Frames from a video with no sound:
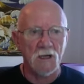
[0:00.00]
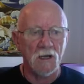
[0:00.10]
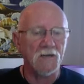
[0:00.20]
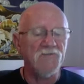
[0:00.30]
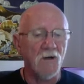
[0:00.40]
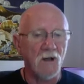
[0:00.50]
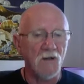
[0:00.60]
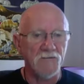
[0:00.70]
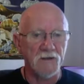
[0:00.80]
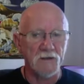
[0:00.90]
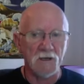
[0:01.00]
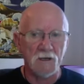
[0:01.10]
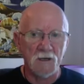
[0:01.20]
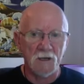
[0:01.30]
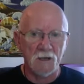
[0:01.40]
evolving
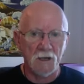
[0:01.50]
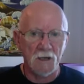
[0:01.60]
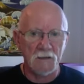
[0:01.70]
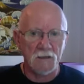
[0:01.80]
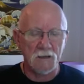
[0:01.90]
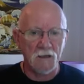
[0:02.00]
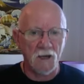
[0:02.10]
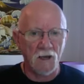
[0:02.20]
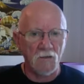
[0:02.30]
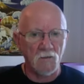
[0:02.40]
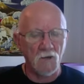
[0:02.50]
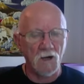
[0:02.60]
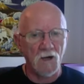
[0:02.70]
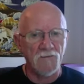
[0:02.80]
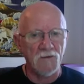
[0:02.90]
at
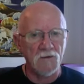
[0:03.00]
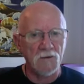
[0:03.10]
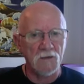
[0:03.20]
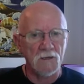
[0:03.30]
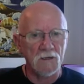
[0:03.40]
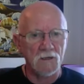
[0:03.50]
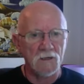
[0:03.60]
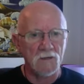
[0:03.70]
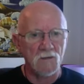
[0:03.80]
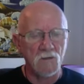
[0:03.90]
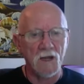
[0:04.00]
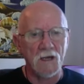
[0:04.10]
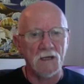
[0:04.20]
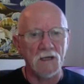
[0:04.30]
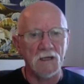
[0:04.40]
whatever
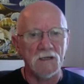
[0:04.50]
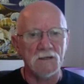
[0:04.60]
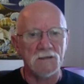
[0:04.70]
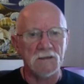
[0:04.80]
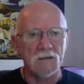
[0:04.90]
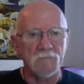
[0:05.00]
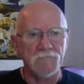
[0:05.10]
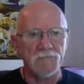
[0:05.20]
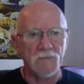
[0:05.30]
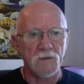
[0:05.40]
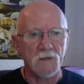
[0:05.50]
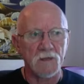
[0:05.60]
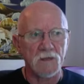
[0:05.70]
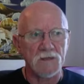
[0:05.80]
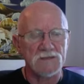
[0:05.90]
rate is
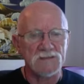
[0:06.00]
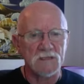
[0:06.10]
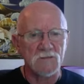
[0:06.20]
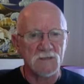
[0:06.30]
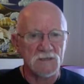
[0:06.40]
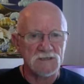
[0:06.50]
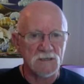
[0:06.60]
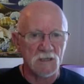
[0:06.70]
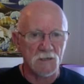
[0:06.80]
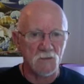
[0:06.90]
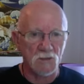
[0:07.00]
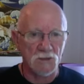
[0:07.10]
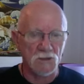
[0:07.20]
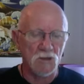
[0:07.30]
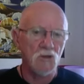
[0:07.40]
in synchronicity
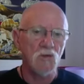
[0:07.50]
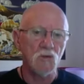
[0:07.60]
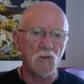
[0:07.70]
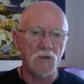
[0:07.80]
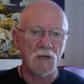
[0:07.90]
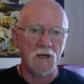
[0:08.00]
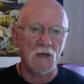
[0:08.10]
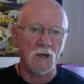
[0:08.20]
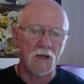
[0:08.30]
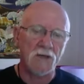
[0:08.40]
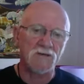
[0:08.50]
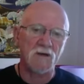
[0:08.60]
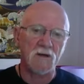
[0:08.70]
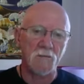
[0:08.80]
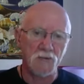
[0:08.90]
with who we are as a
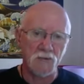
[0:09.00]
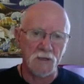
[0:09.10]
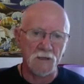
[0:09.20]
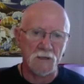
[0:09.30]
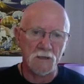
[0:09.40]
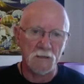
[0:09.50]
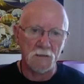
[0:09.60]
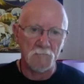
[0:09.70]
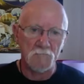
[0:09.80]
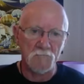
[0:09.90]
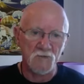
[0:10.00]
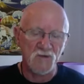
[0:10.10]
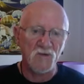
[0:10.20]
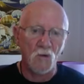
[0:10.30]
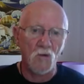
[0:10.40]
complete
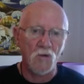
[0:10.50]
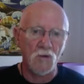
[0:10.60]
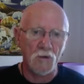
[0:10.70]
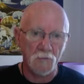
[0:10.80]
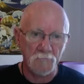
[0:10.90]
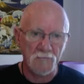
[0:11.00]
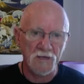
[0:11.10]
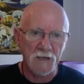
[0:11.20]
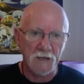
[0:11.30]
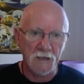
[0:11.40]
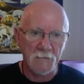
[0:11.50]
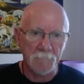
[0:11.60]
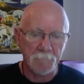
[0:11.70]
soul being.